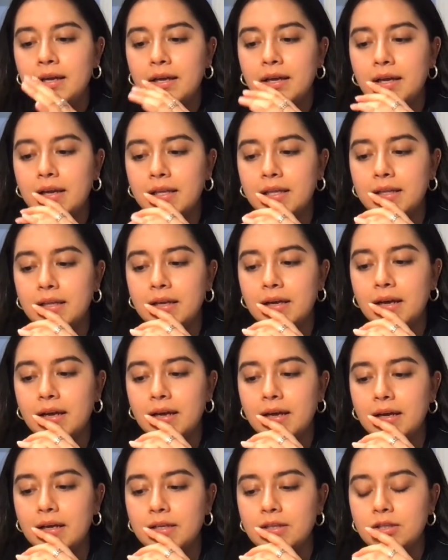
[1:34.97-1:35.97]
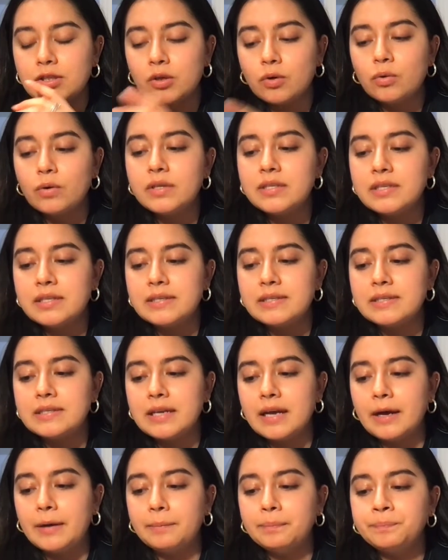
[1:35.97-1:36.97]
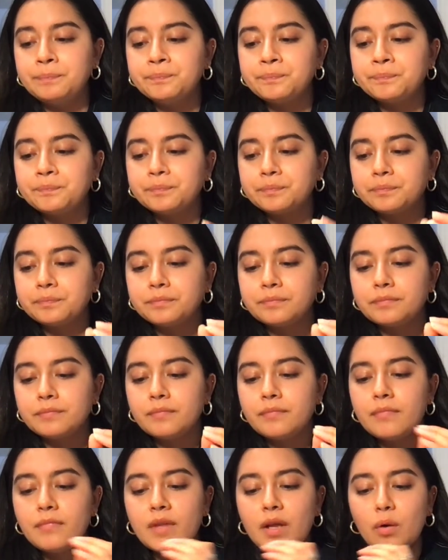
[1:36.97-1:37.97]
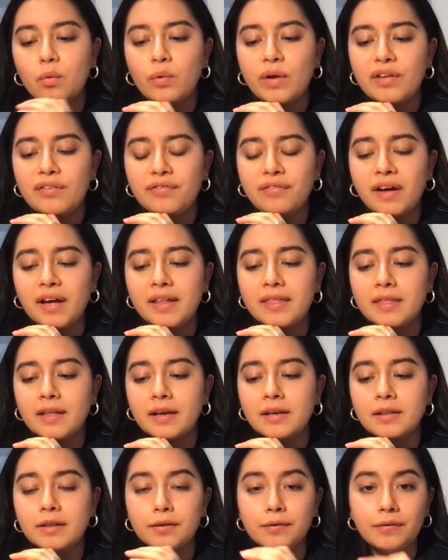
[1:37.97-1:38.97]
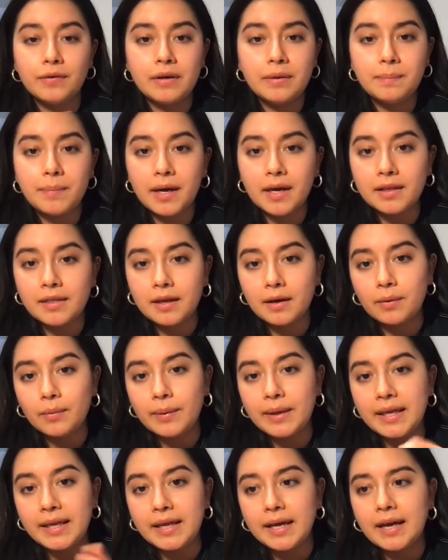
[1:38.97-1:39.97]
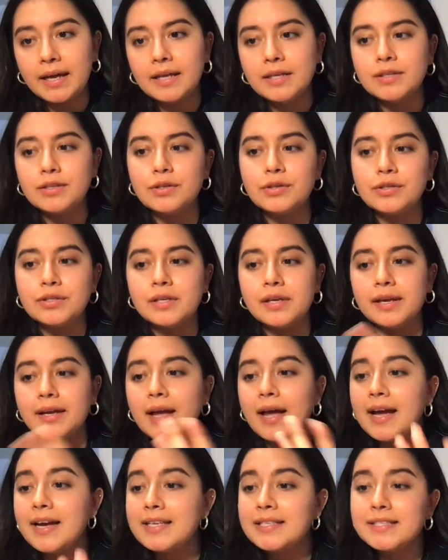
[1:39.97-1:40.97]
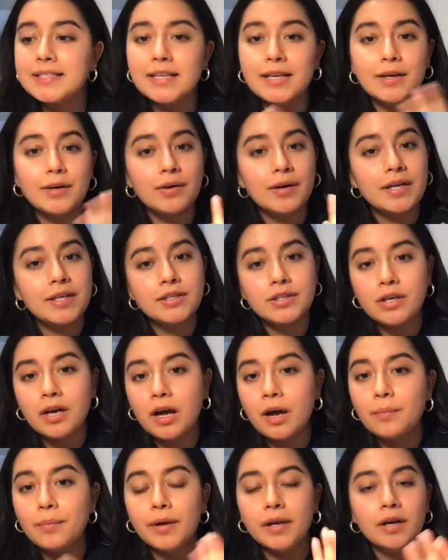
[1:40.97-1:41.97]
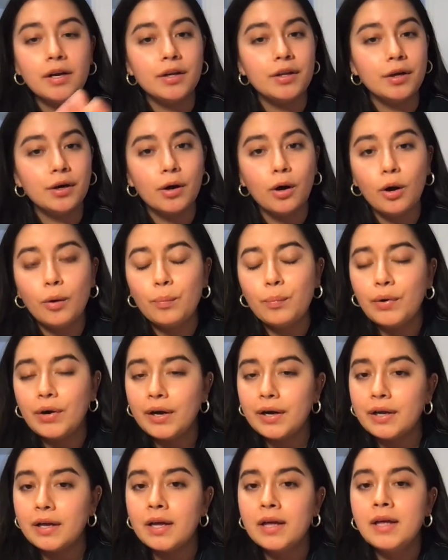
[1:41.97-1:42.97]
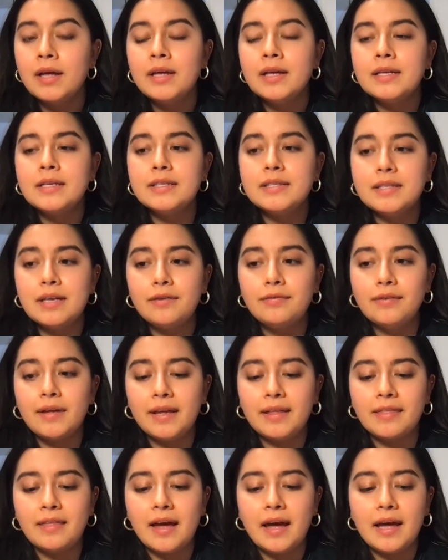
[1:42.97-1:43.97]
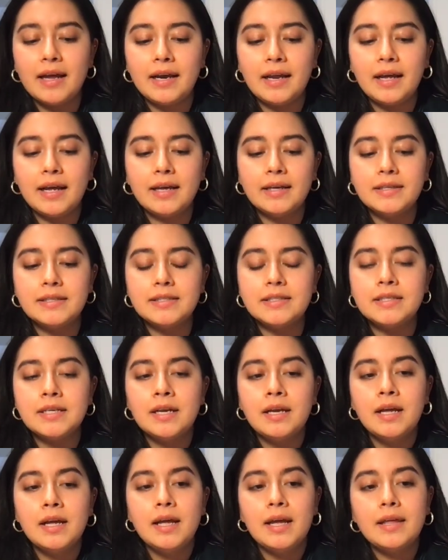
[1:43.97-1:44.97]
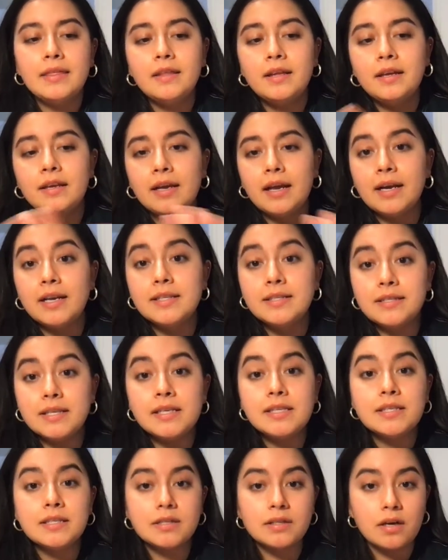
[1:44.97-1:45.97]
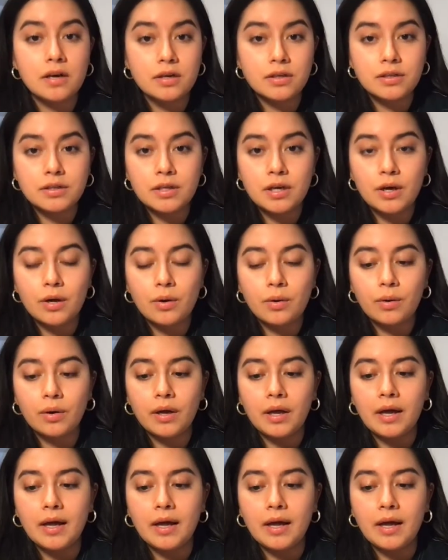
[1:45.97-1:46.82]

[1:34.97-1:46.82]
in the school system, we find that the feedback that we get is usually like excellent, great job, written on your homework, stuff like that. And in the United States, it's also